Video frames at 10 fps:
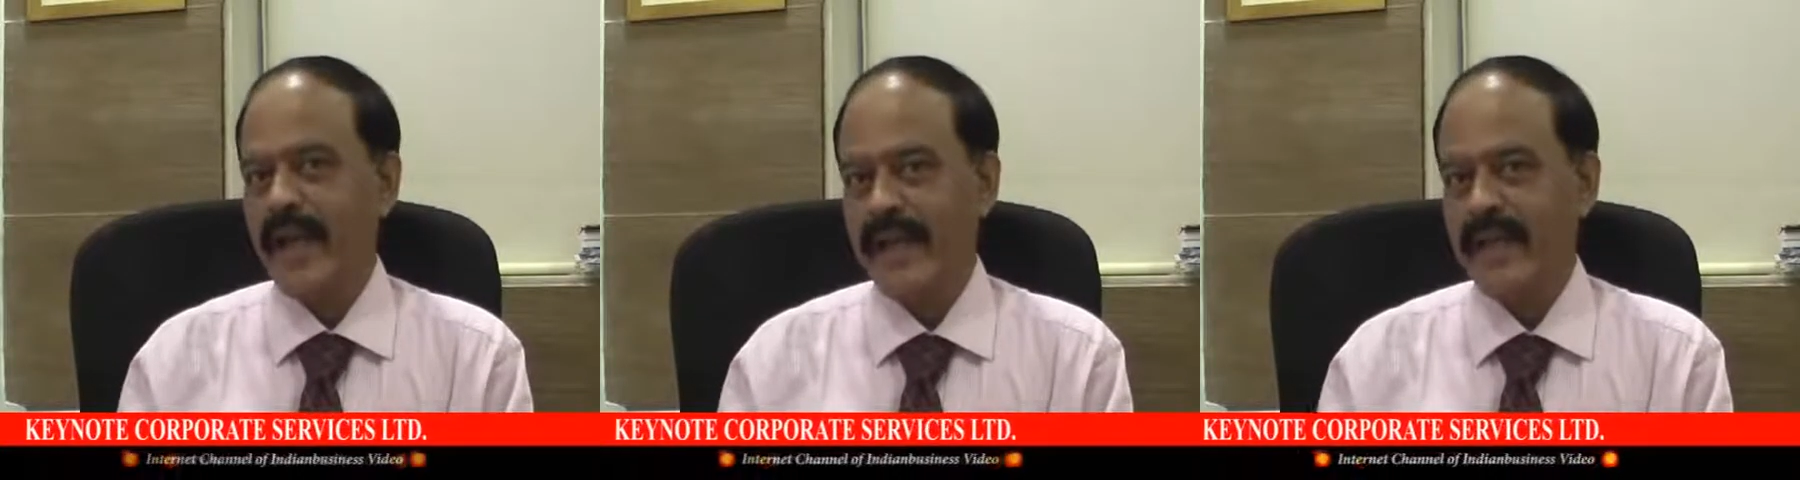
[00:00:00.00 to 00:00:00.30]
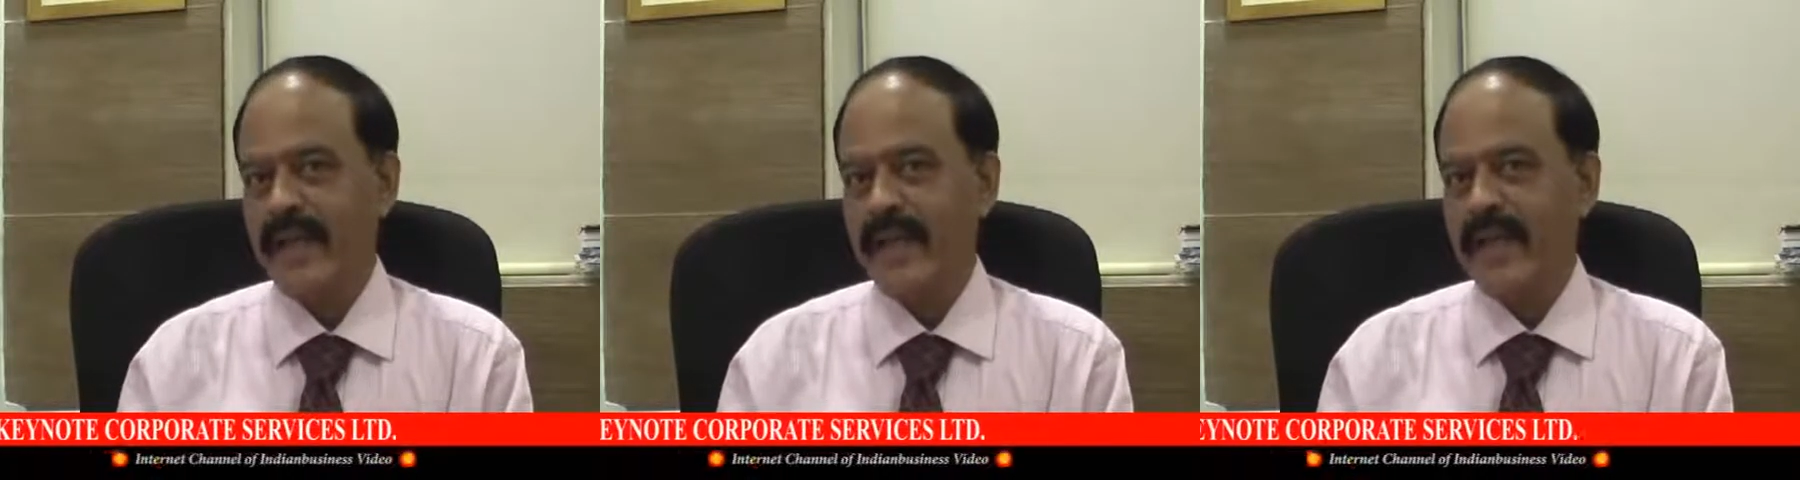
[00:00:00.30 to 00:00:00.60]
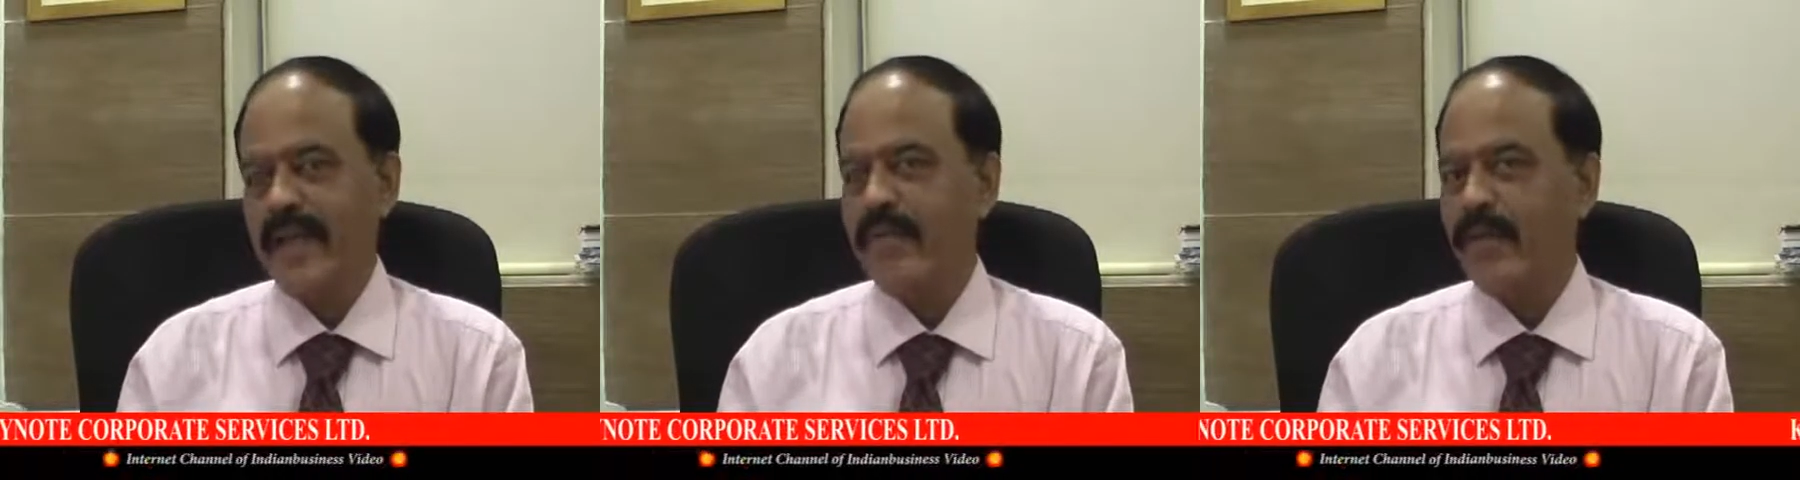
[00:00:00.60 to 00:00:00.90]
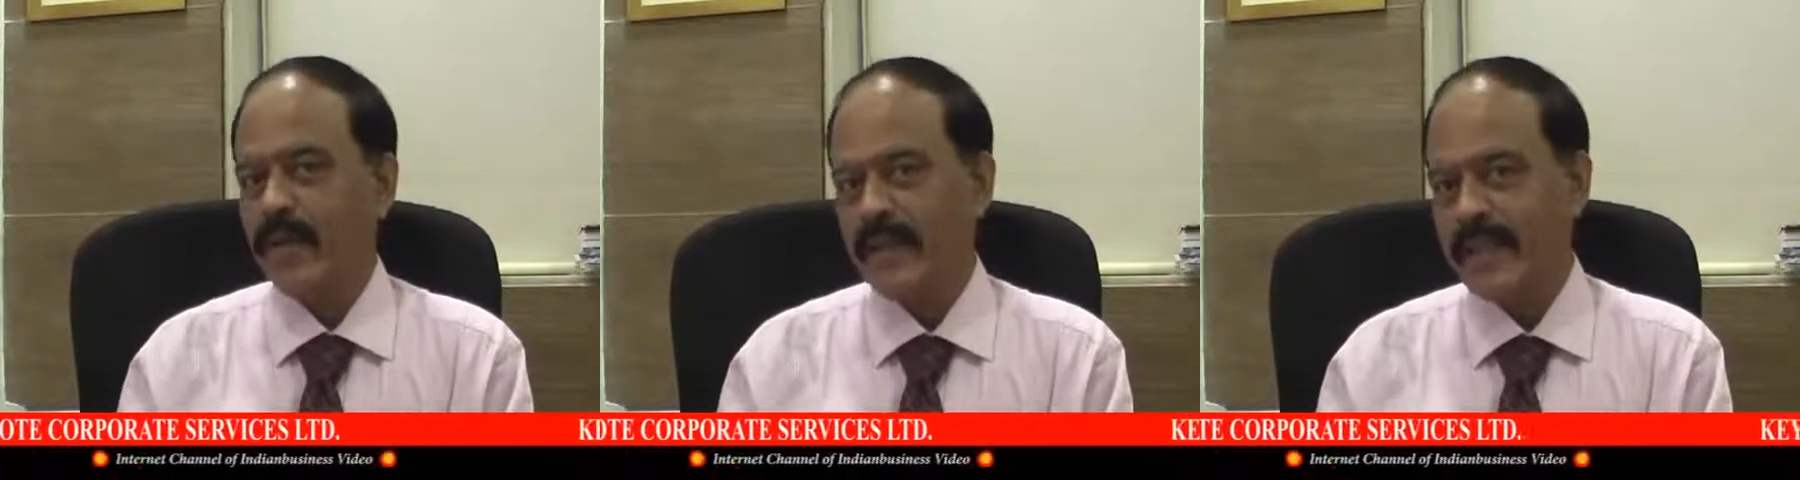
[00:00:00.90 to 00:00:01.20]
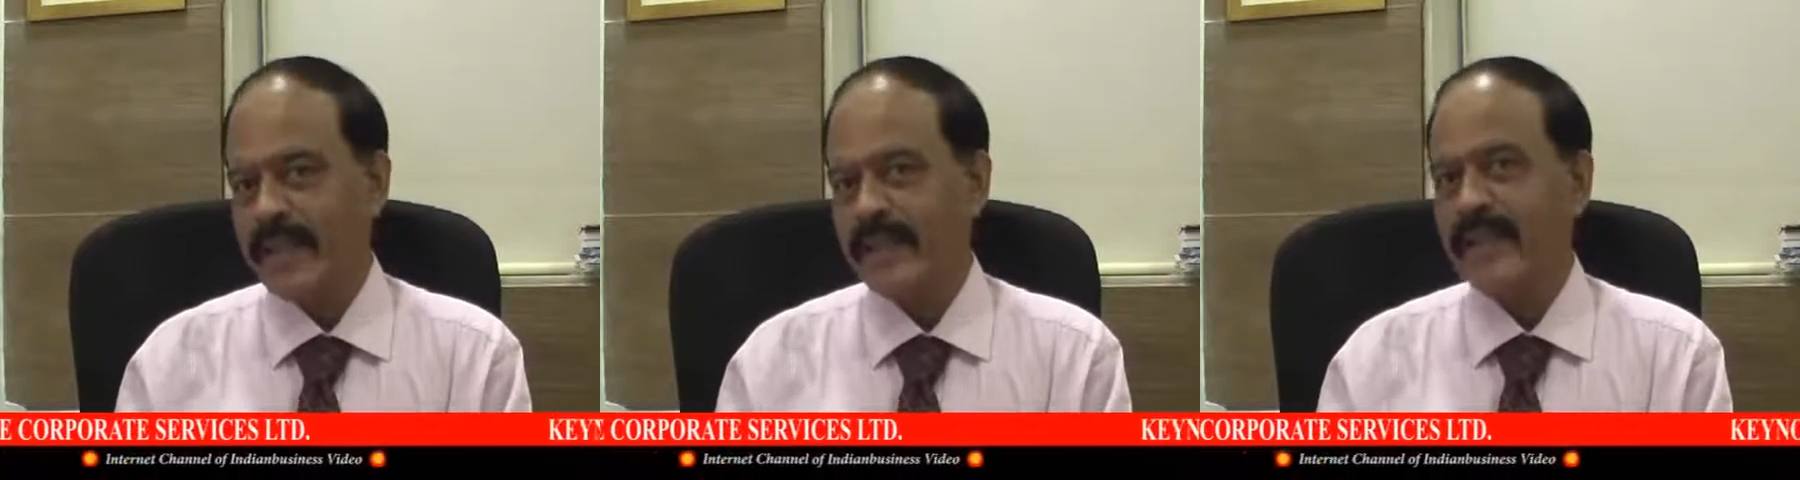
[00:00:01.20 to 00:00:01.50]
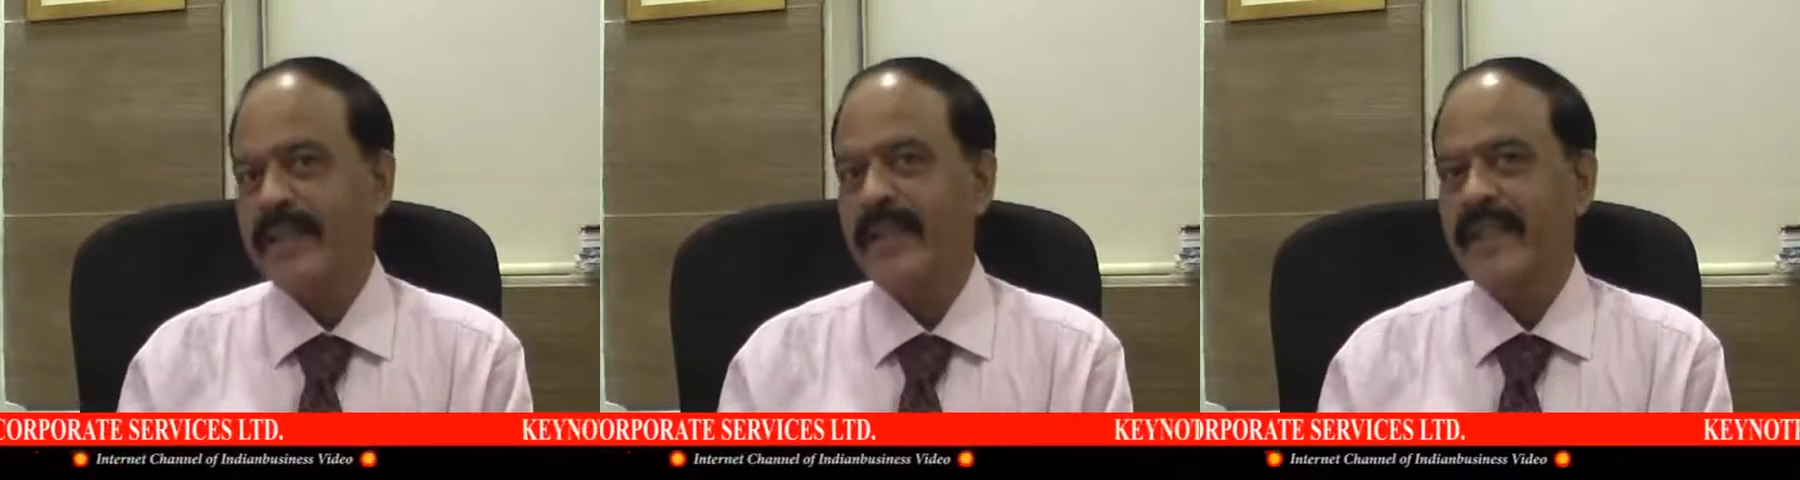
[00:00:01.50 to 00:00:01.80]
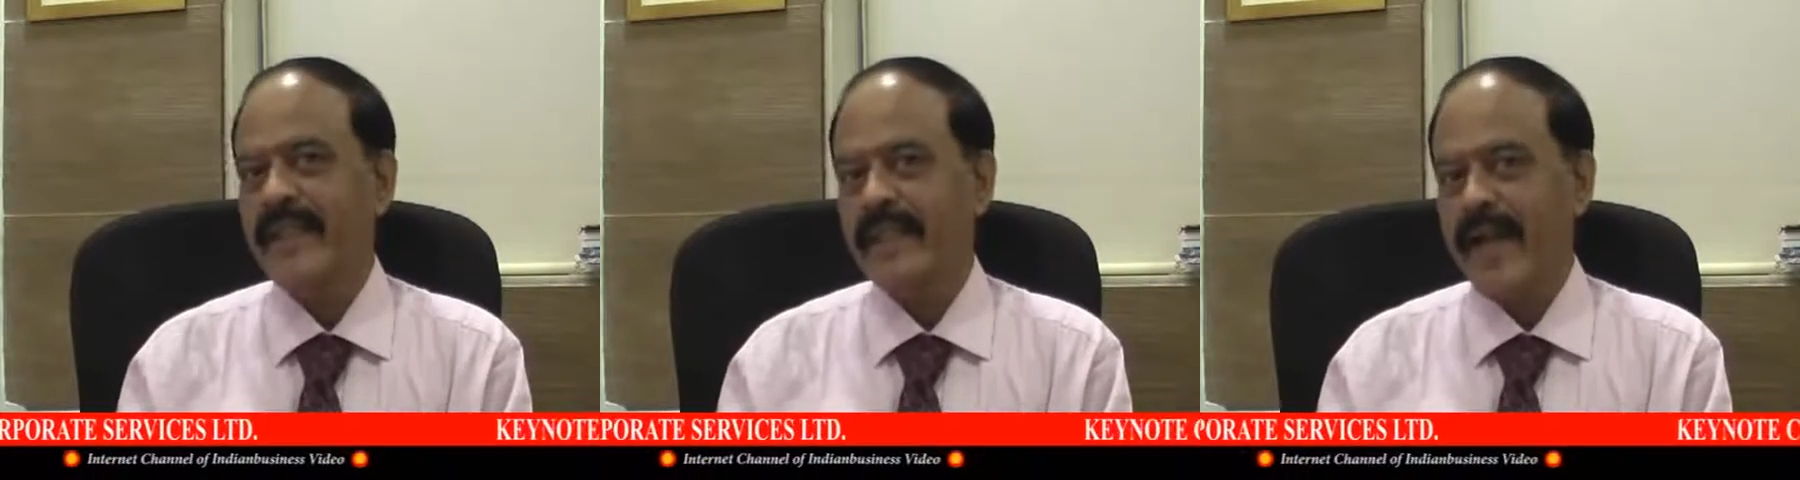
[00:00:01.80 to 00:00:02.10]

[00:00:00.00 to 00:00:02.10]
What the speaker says: and if you look at the